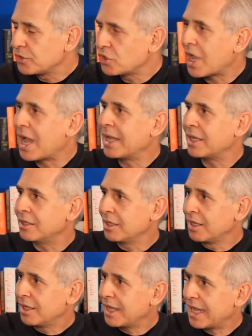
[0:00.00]
Diet,
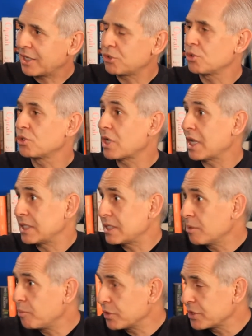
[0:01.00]
exercise,
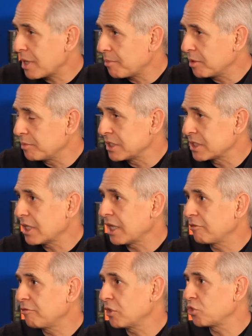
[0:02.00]
simple supplements
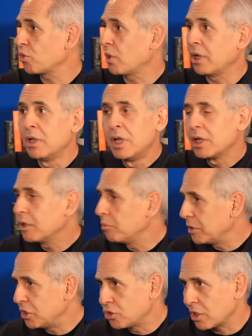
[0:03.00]
like fish oil can
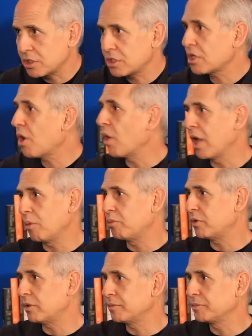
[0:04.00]
be just so helpful.